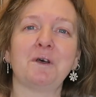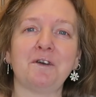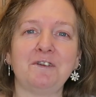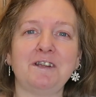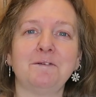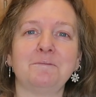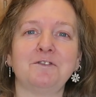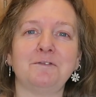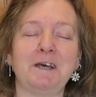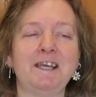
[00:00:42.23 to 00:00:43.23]
Perfectly
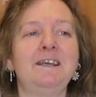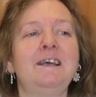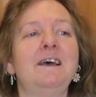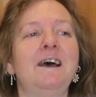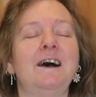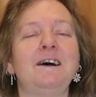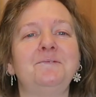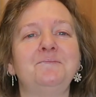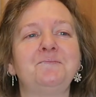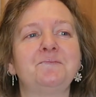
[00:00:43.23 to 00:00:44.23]
normal for me.
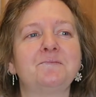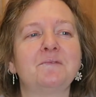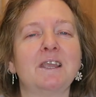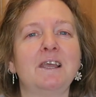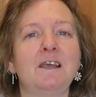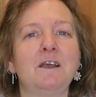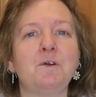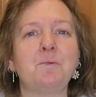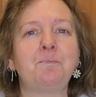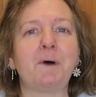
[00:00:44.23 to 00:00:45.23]

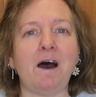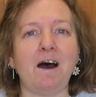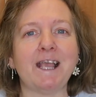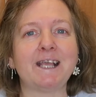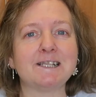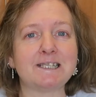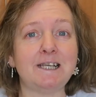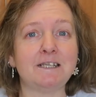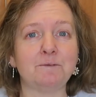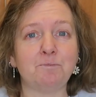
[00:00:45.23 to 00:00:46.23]
But I can
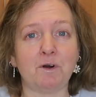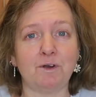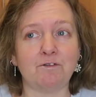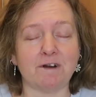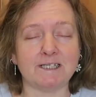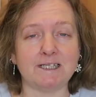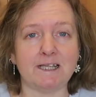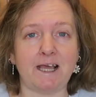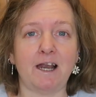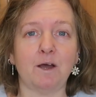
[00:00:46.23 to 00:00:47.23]
see some progress
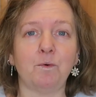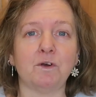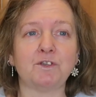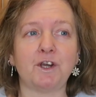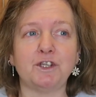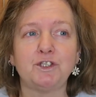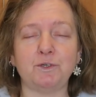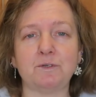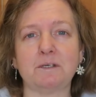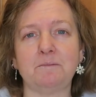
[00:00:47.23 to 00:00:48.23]
in there. And I was going to
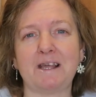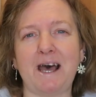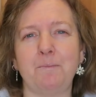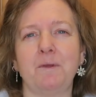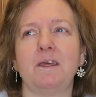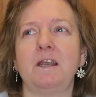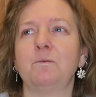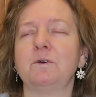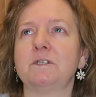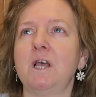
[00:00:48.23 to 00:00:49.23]
do some of that, but then
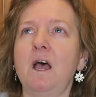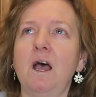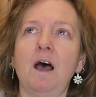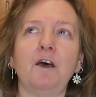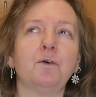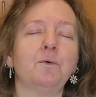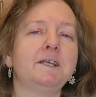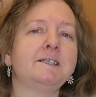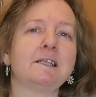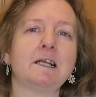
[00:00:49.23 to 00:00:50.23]
it was, I
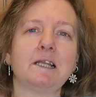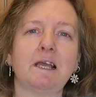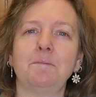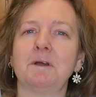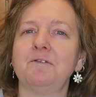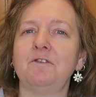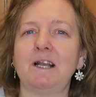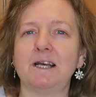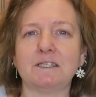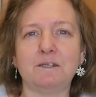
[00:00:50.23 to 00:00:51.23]
thought, it's Sunday, I'm going to
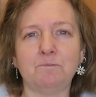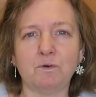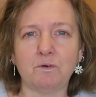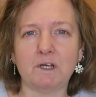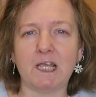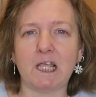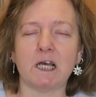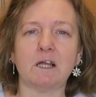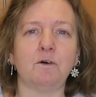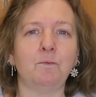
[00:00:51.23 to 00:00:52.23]
relax in the morning,
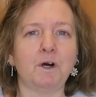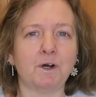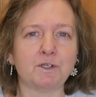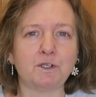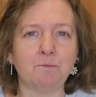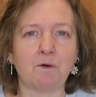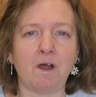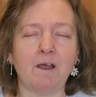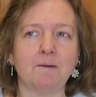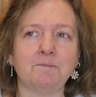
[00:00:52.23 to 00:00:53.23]
I've got work
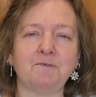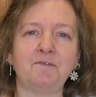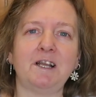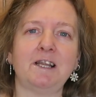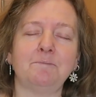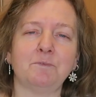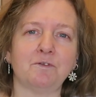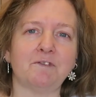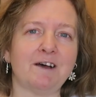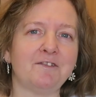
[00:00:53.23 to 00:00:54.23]
tomorrow, I'm feeling
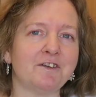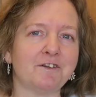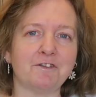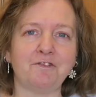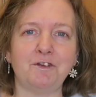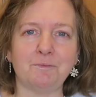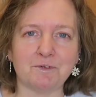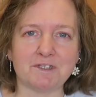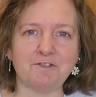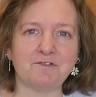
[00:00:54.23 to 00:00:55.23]
more rough, and I've got a few
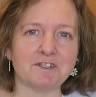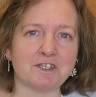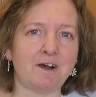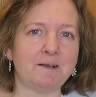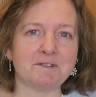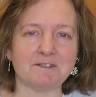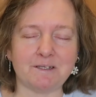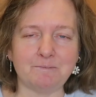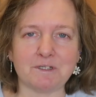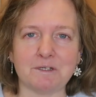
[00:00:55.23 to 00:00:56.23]
more different types of
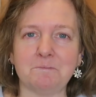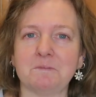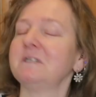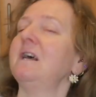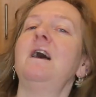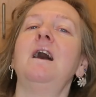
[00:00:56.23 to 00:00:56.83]
symptoms.